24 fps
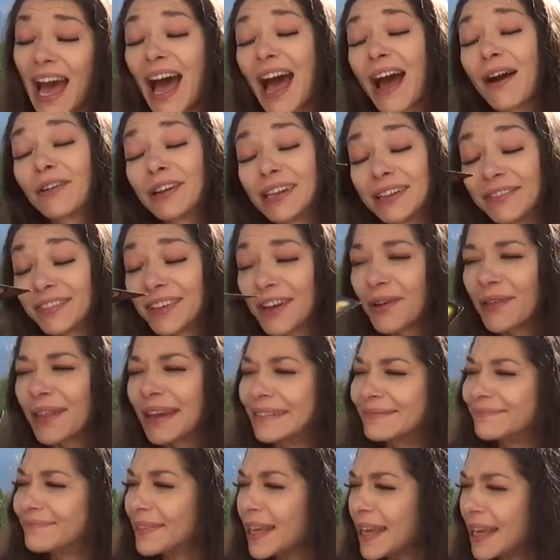I won't even go there.
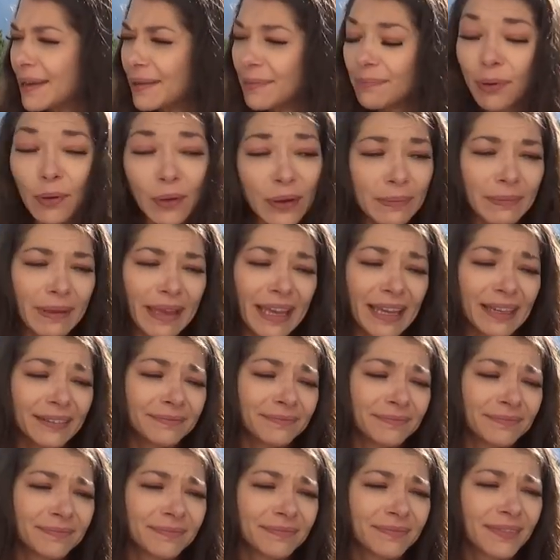Point being
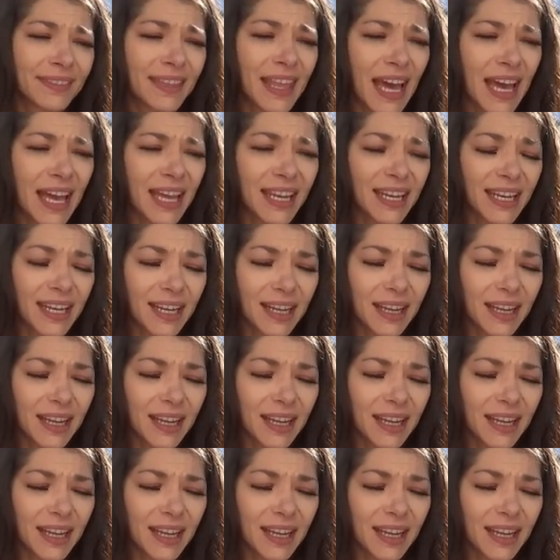that